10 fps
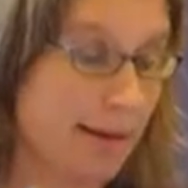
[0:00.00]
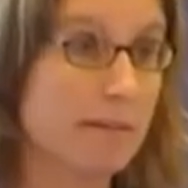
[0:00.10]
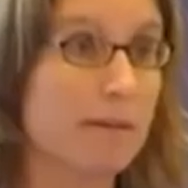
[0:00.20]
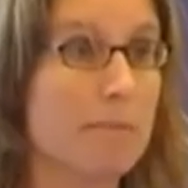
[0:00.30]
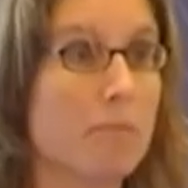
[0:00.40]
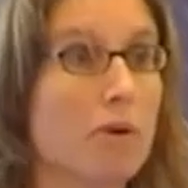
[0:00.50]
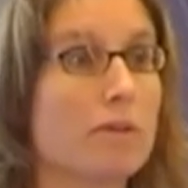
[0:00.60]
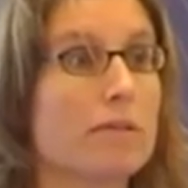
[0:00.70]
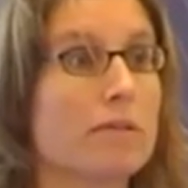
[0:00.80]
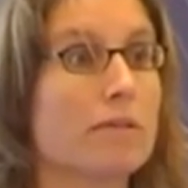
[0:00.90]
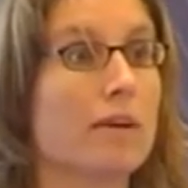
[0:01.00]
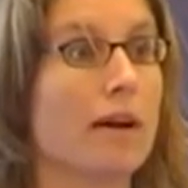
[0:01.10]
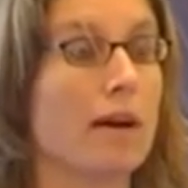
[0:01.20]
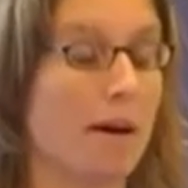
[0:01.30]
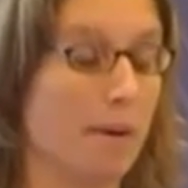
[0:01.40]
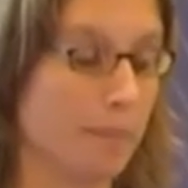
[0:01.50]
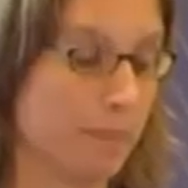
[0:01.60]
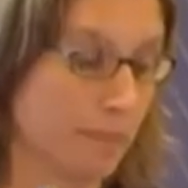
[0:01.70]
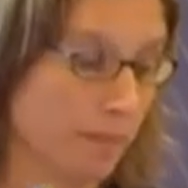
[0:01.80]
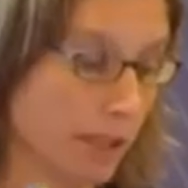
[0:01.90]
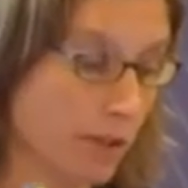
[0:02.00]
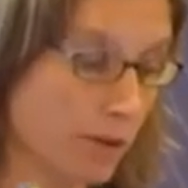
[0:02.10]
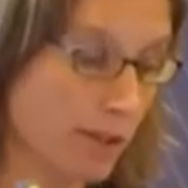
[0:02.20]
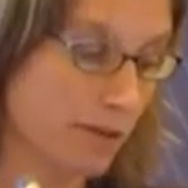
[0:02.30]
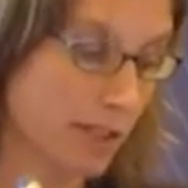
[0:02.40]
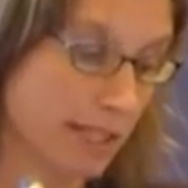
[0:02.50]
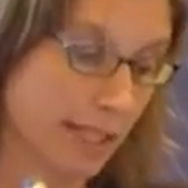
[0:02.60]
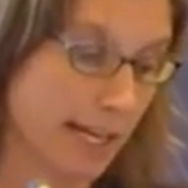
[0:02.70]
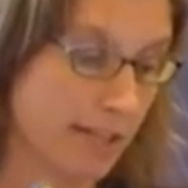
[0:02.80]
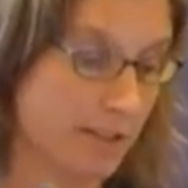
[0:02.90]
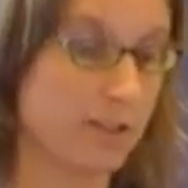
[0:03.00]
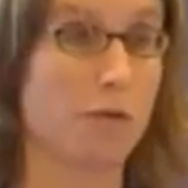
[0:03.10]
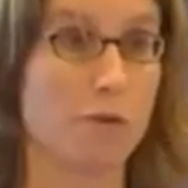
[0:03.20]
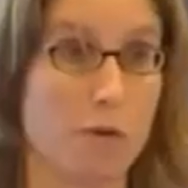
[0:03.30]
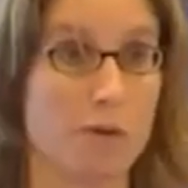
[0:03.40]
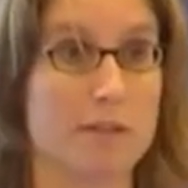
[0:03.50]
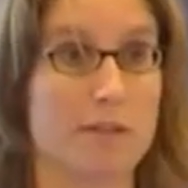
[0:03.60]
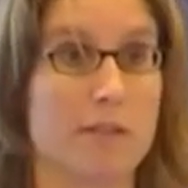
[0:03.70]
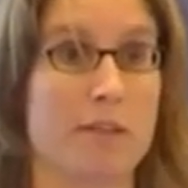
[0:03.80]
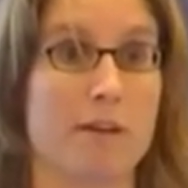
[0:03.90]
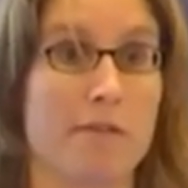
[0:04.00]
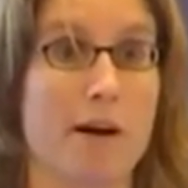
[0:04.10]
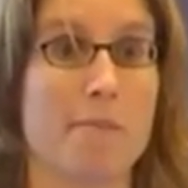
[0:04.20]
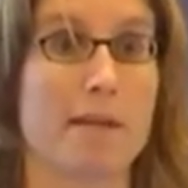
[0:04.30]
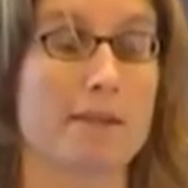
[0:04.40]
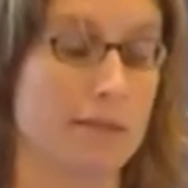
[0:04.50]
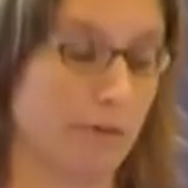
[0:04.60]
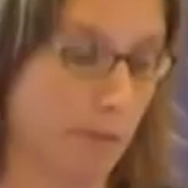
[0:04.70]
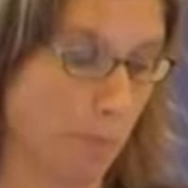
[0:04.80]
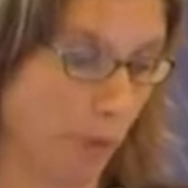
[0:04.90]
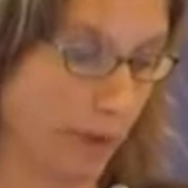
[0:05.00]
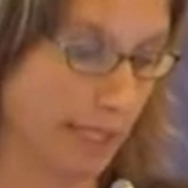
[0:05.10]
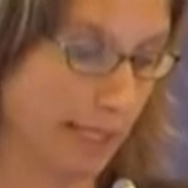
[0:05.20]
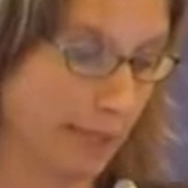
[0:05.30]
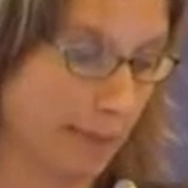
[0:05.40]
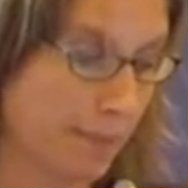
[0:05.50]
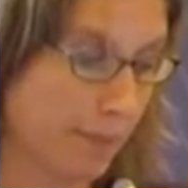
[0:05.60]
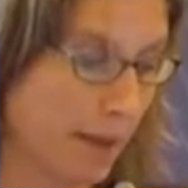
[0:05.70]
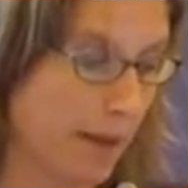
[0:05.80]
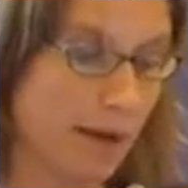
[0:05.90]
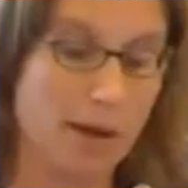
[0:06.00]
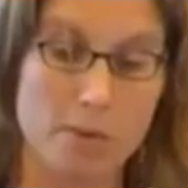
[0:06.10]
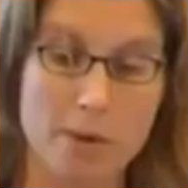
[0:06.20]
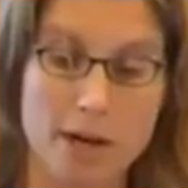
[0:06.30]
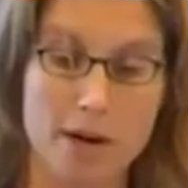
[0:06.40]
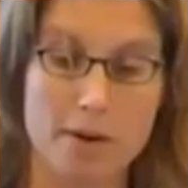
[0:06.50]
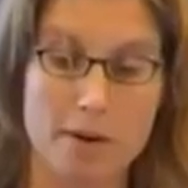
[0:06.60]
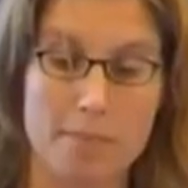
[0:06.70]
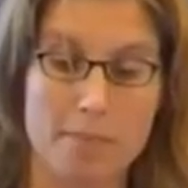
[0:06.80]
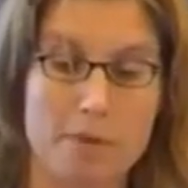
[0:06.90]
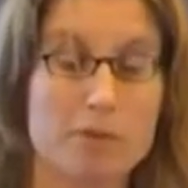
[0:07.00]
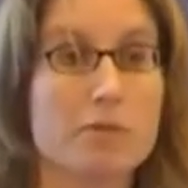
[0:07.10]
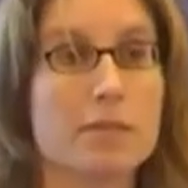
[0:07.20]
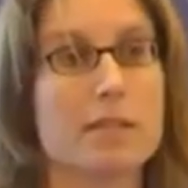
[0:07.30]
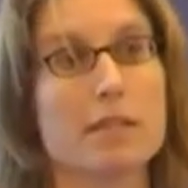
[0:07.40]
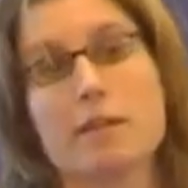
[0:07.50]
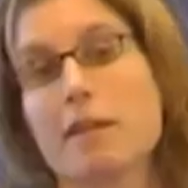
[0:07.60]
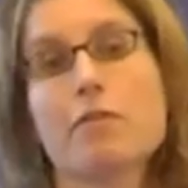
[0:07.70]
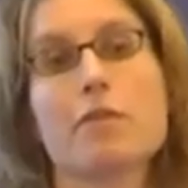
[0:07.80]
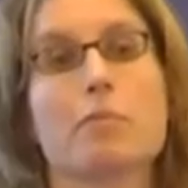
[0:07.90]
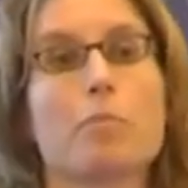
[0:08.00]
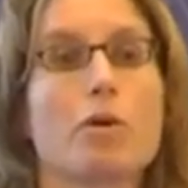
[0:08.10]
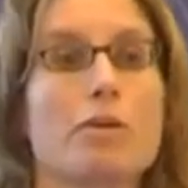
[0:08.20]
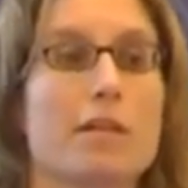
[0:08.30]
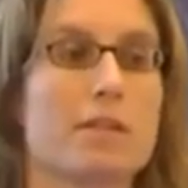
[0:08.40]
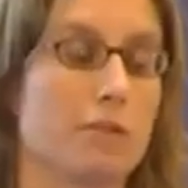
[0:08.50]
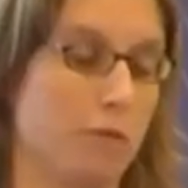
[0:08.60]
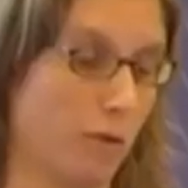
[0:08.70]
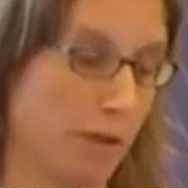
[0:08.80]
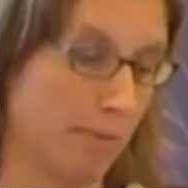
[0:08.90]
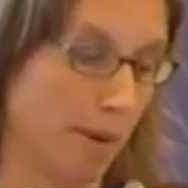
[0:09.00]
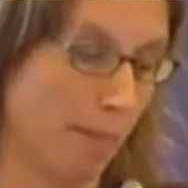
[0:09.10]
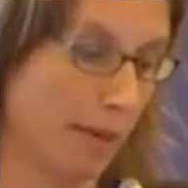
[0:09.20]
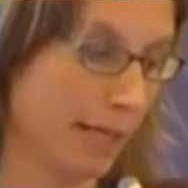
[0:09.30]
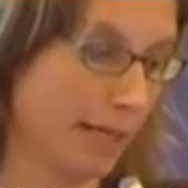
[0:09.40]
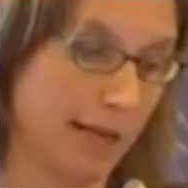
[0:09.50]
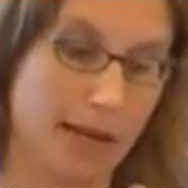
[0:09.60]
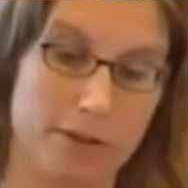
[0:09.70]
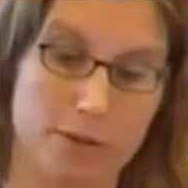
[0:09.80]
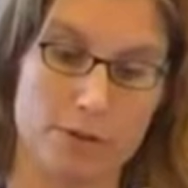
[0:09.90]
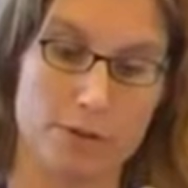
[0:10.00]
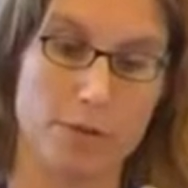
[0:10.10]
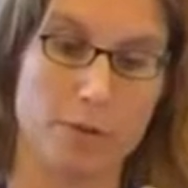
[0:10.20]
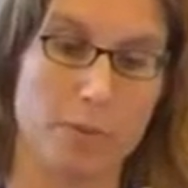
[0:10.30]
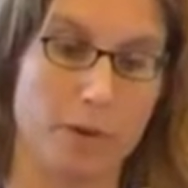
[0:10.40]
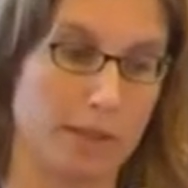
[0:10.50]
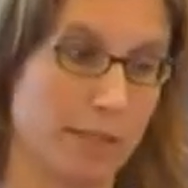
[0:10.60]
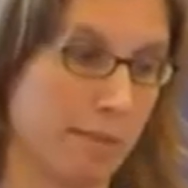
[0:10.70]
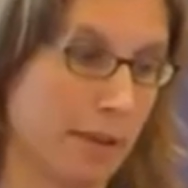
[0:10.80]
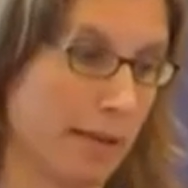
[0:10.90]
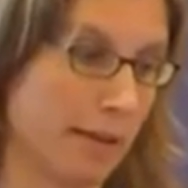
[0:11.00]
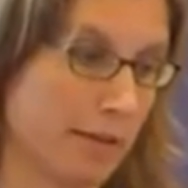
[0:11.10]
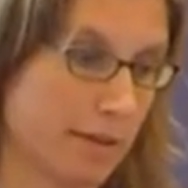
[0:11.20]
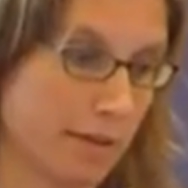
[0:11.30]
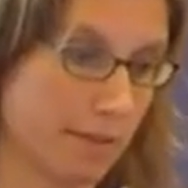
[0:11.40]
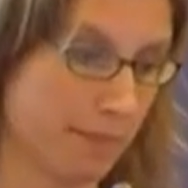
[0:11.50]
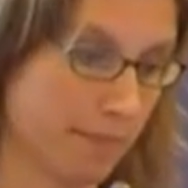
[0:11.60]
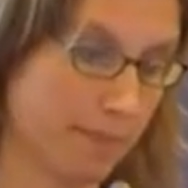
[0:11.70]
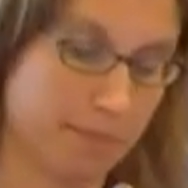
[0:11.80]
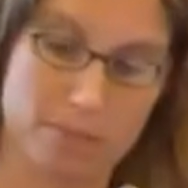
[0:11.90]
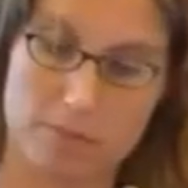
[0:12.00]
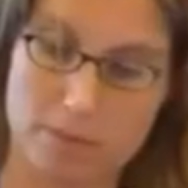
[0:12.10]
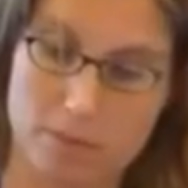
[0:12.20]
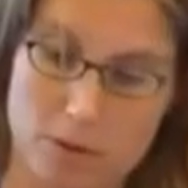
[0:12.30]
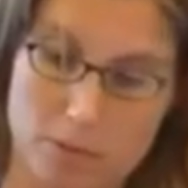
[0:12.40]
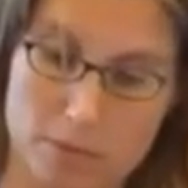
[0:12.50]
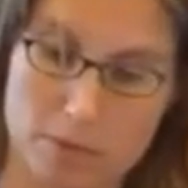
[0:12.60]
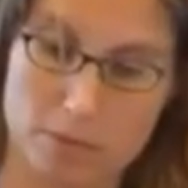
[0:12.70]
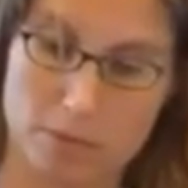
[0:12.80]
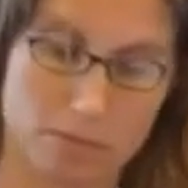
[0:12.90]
Another important use of the indicators is, of course, the environmental reporting. We are producing different products for the public and also for policymakers. Oops.